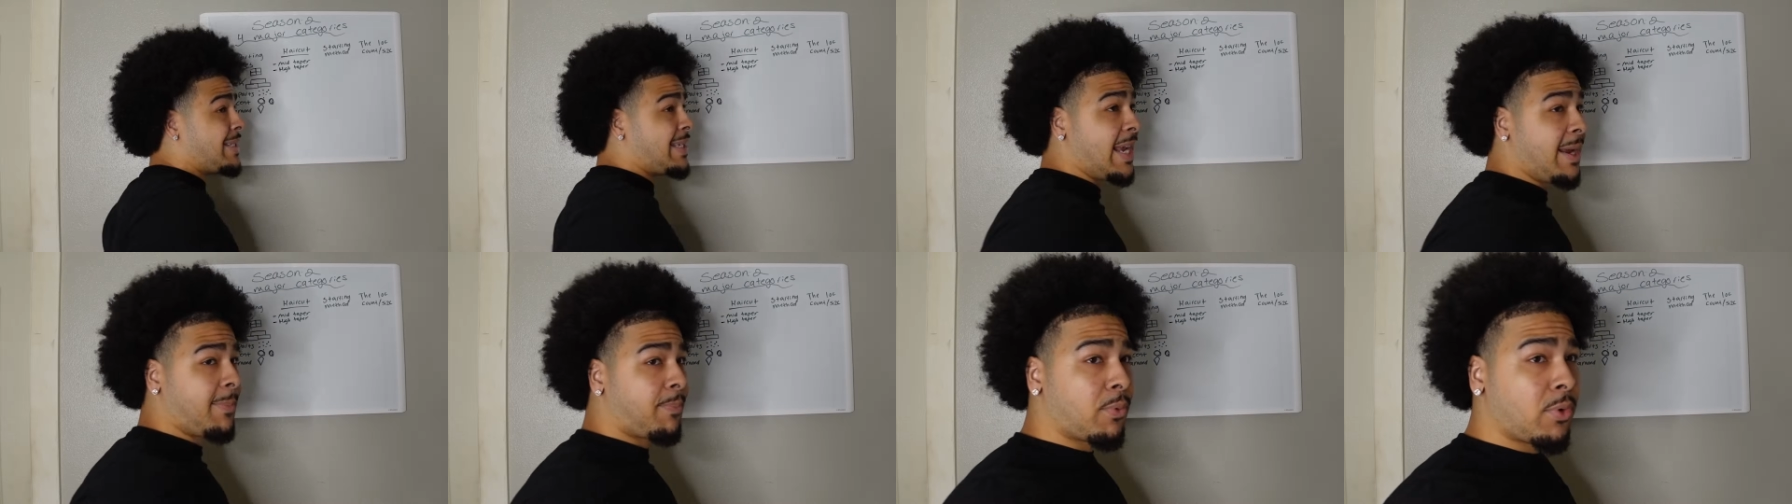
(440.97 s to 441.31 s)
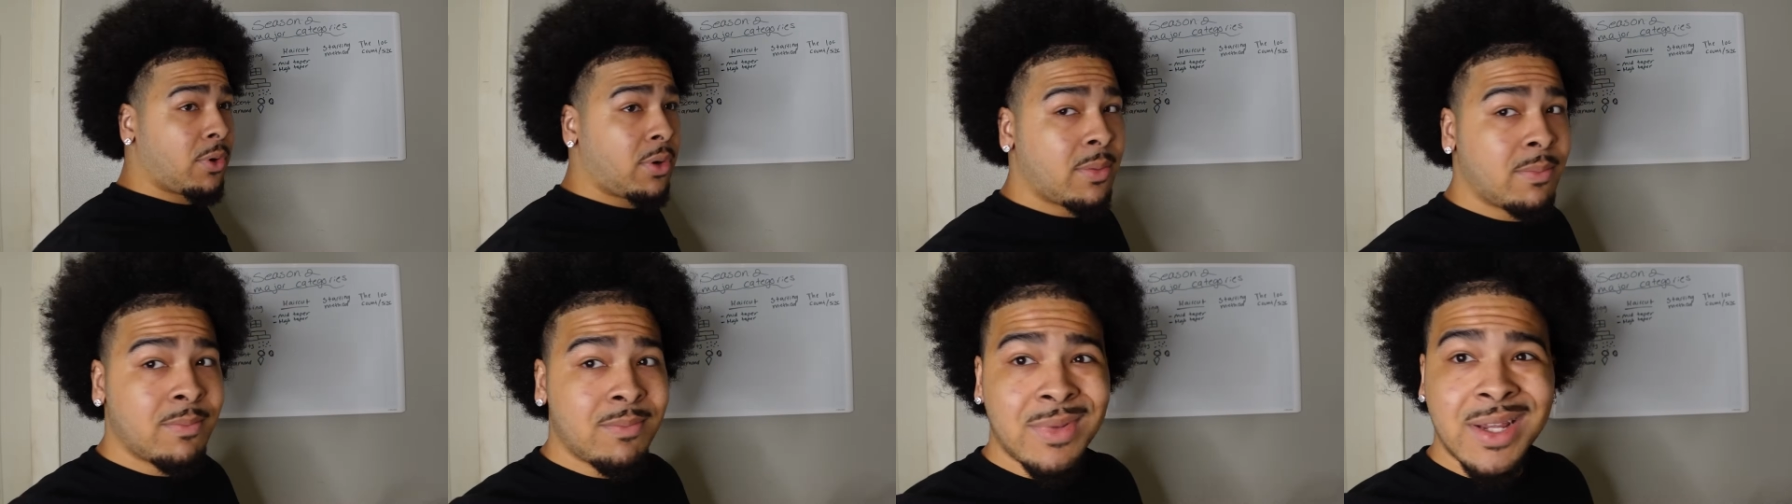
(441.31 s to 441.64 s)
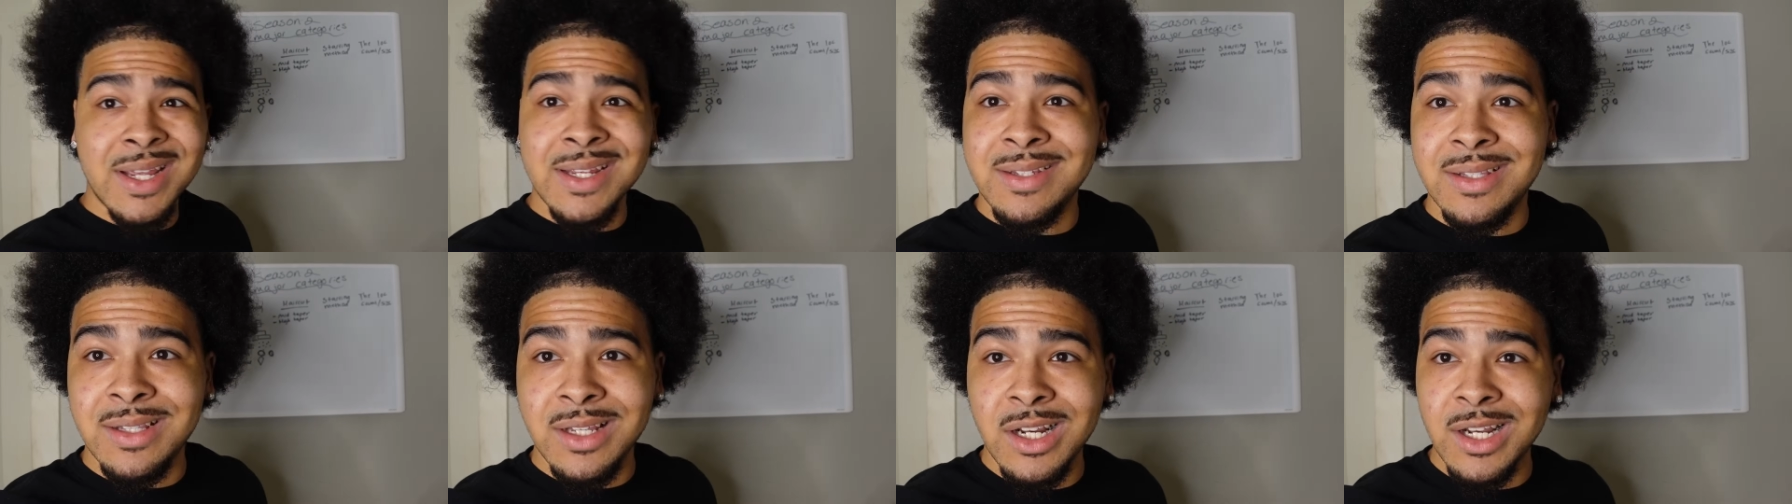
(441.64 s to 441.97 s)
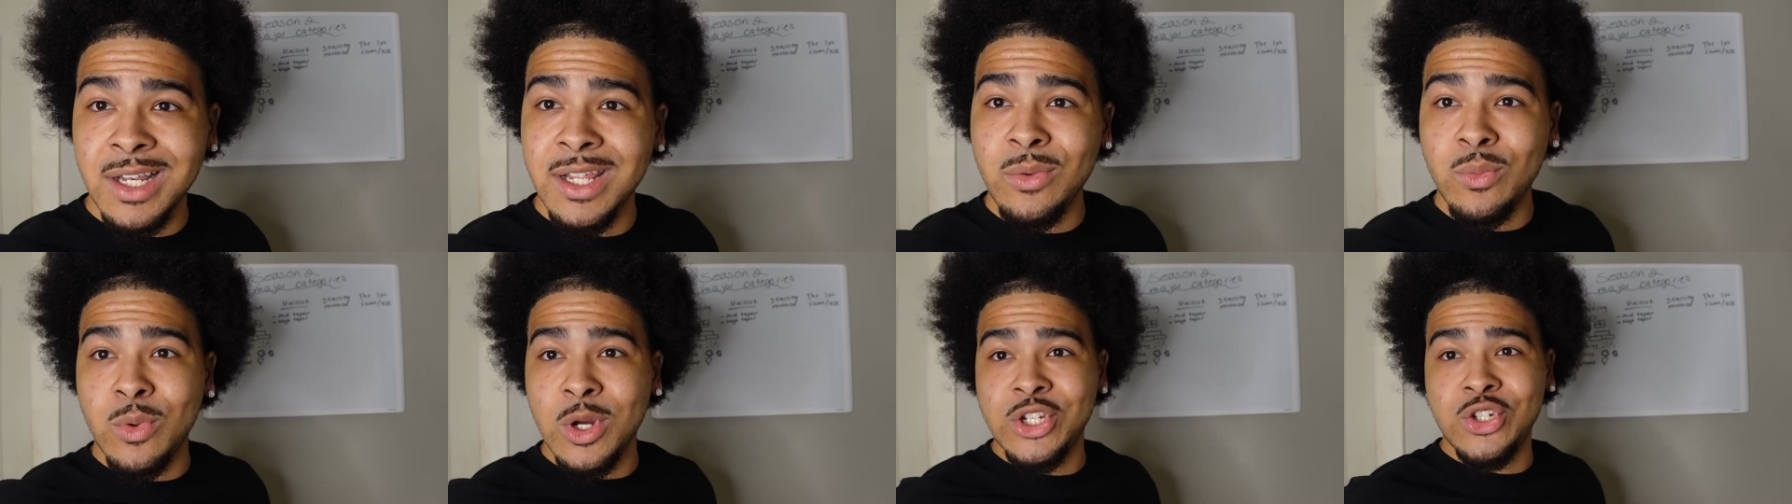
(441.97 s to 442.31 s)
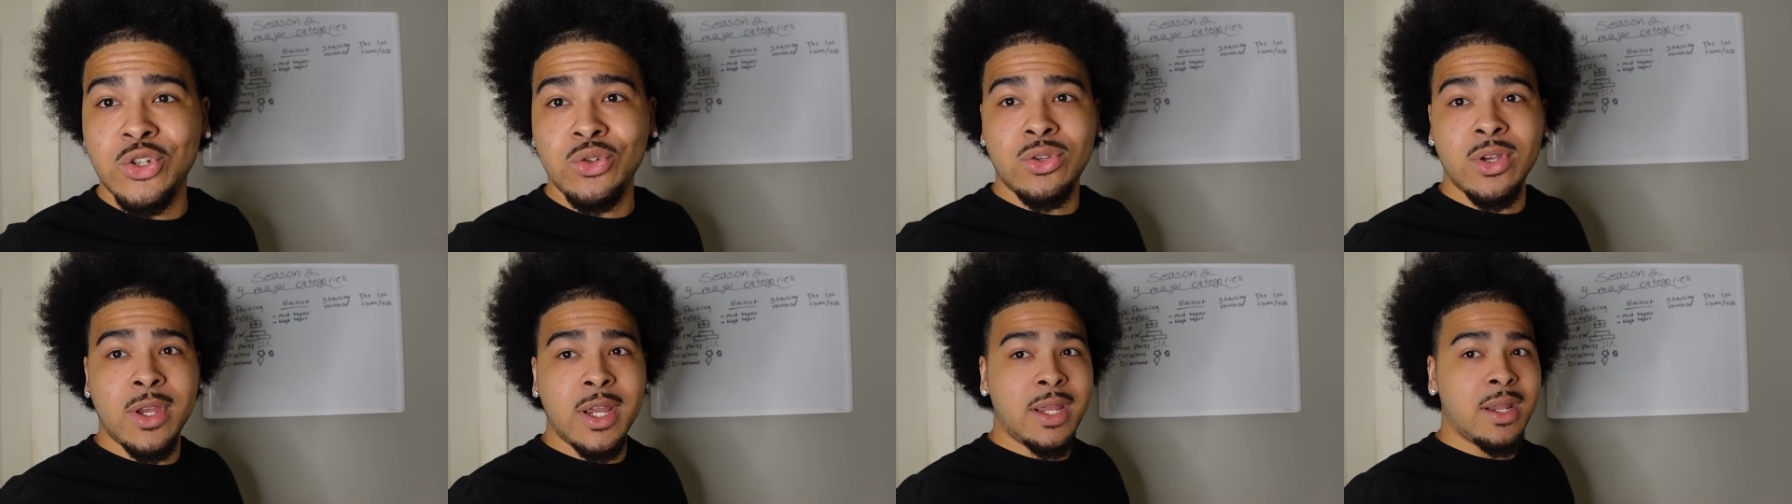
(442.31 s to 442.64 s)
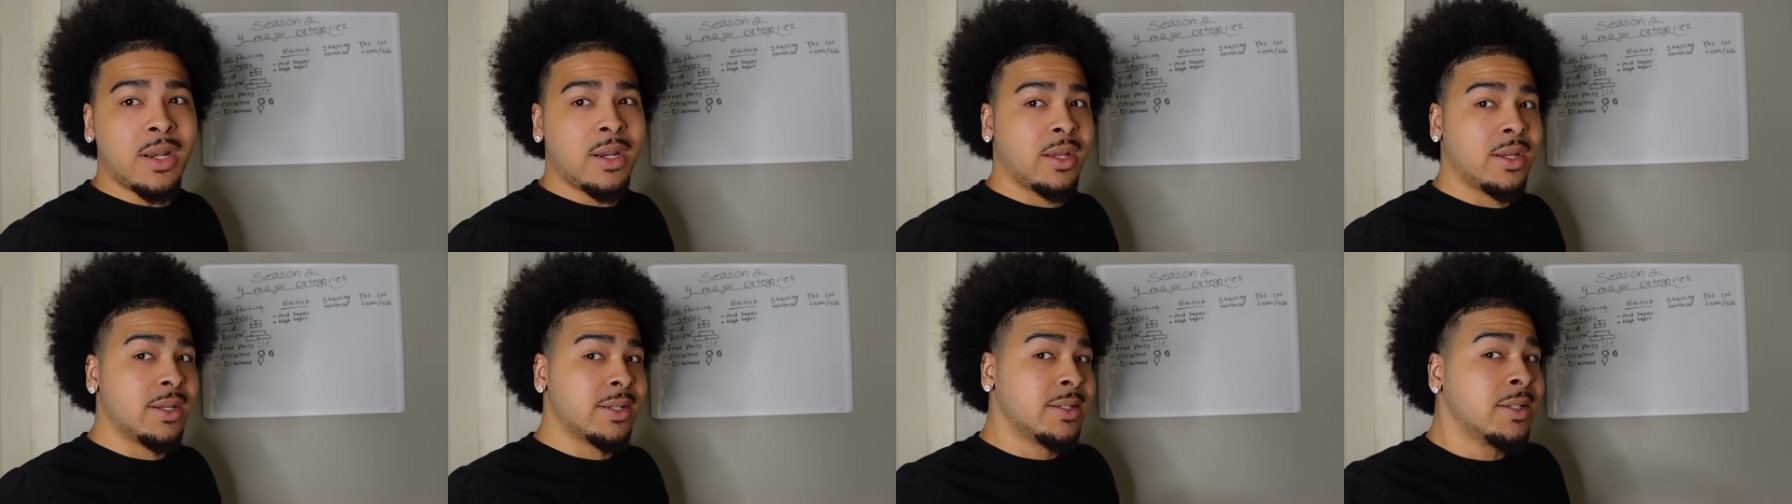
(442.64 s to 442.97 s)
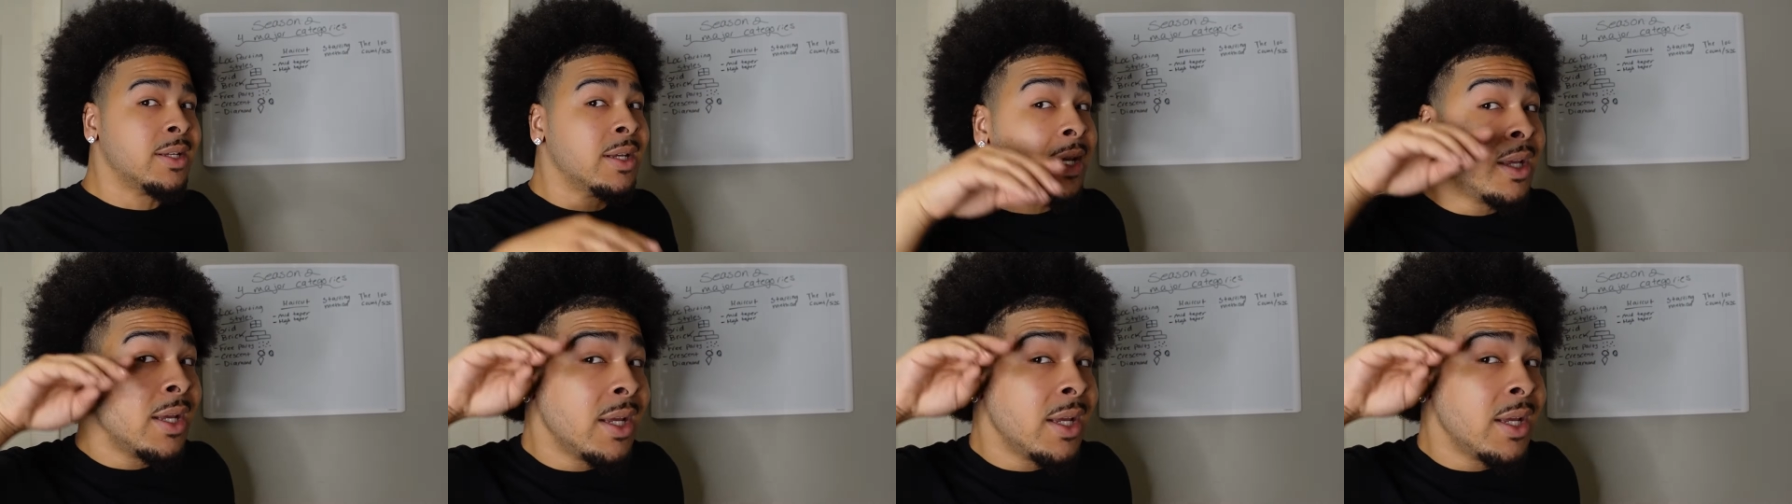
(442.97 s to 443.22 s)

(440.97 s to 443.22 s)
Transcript: taper is literally what you think it is.